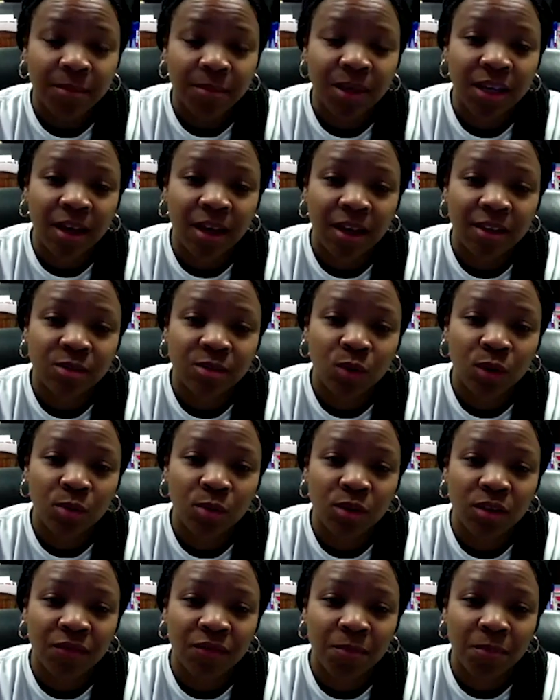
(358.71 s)
because we
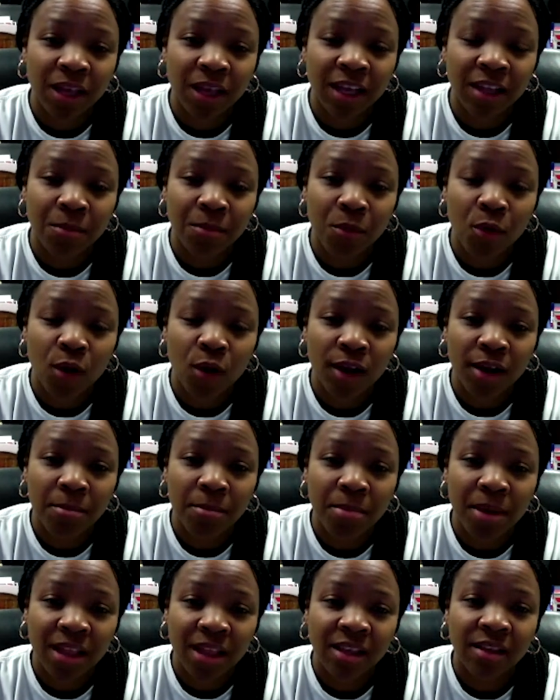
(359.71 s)
would have played a more
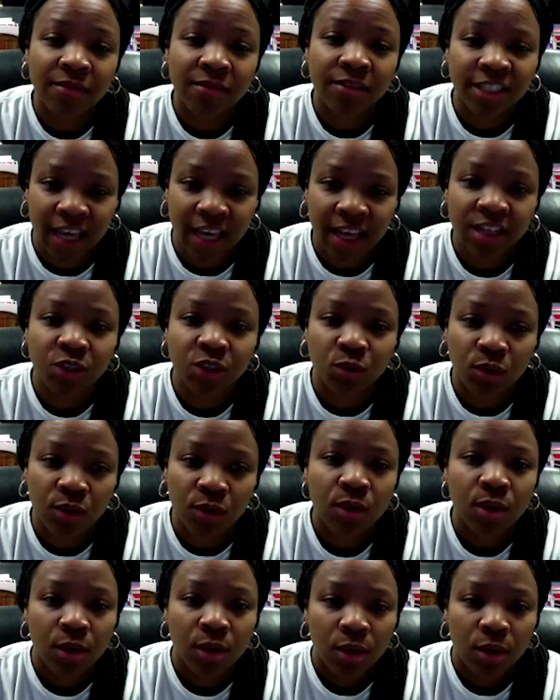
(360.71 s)
competitive schedule,